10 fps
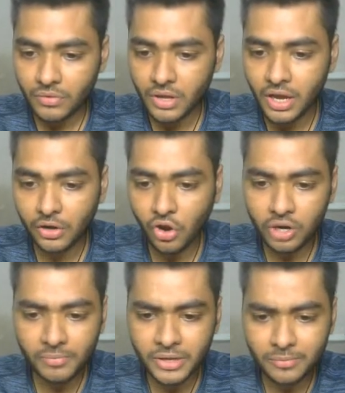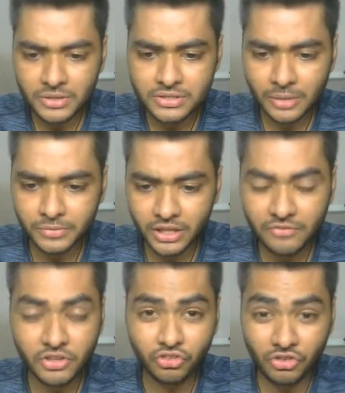and column name is something
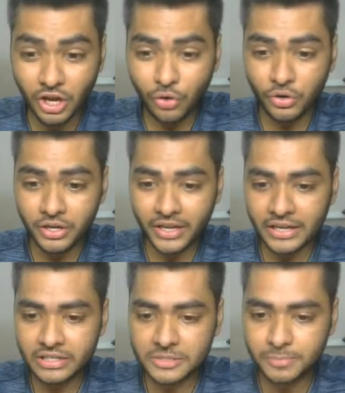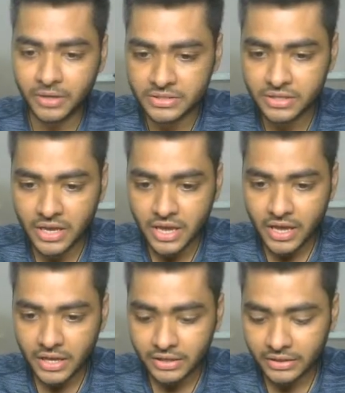which we are holding at this place.
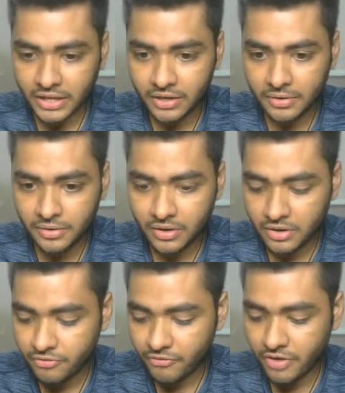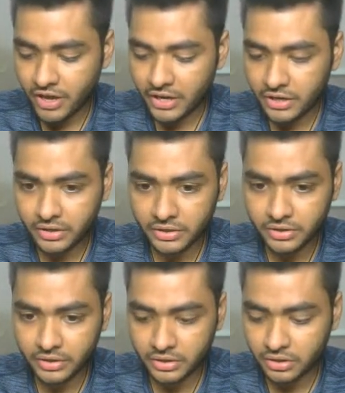Then where
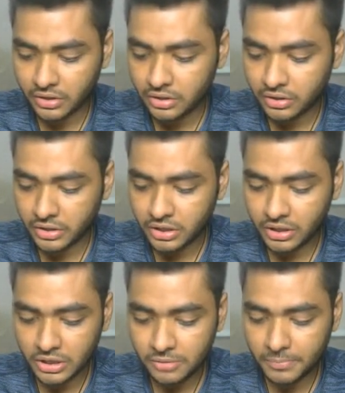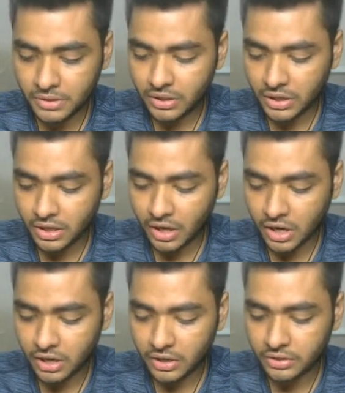
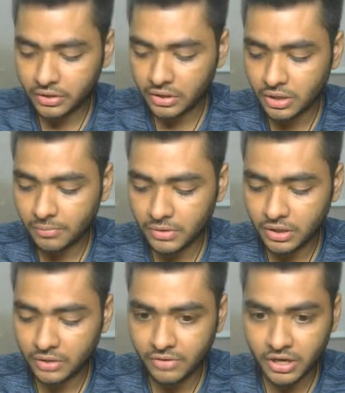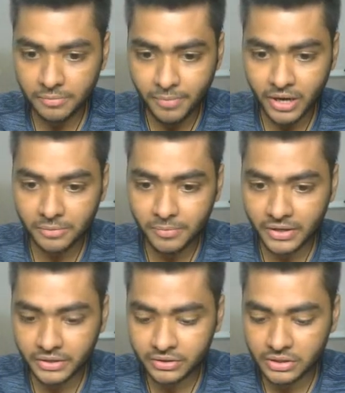department, where
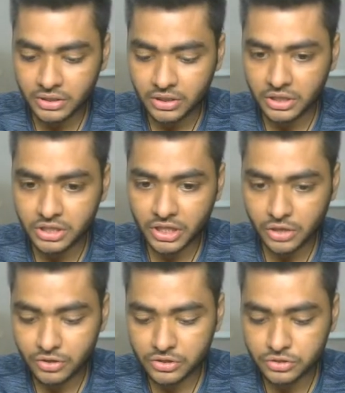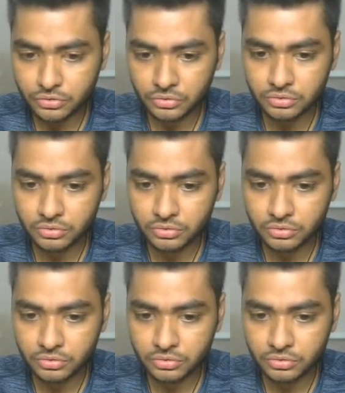department is equals to